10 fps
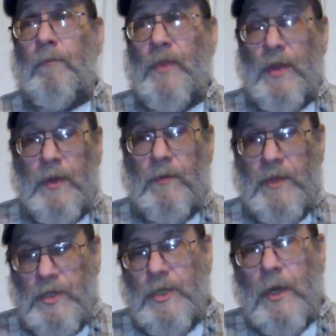that
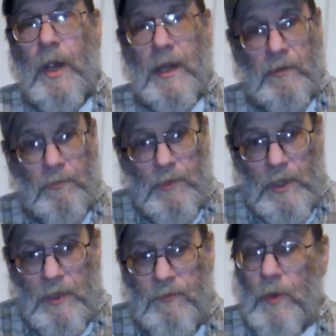this year I can
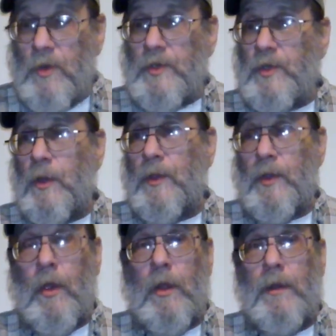really focus on the
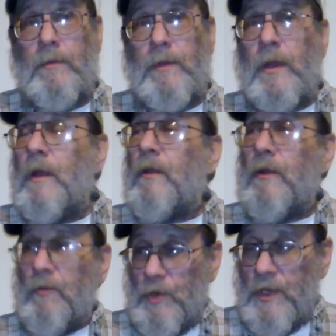garden
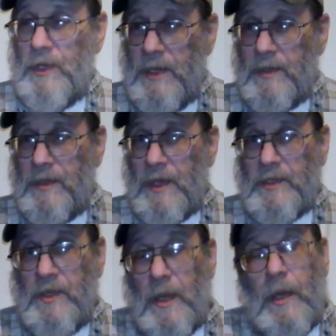and really get
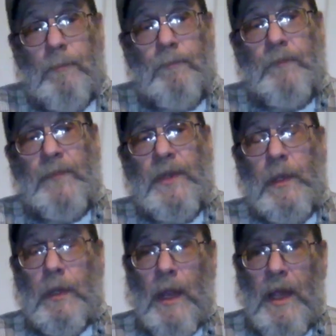things done.
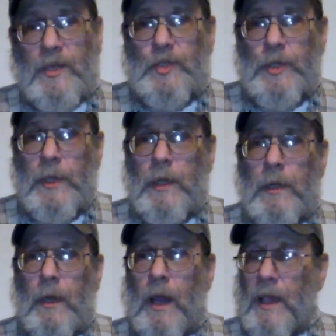Last
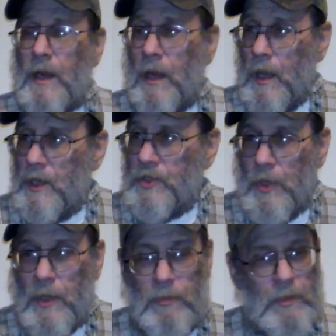year I had a lot of
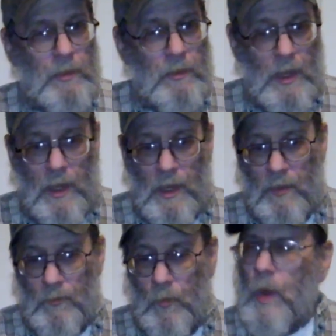trouble.
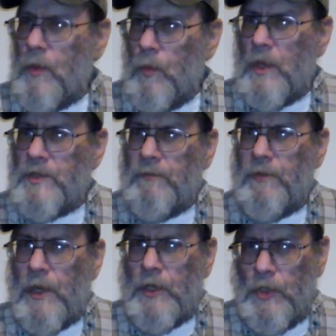Weather wasn't
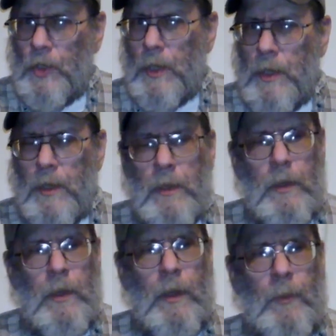very good,
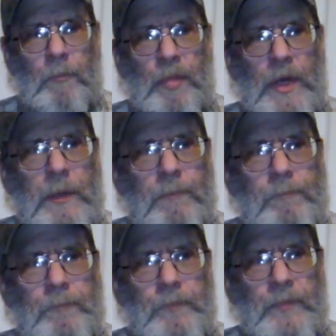but
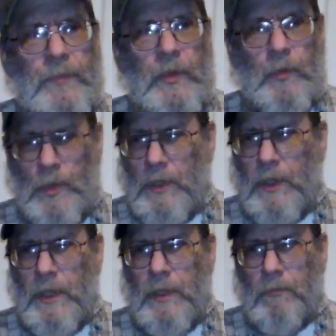
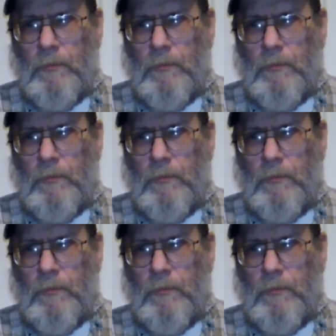really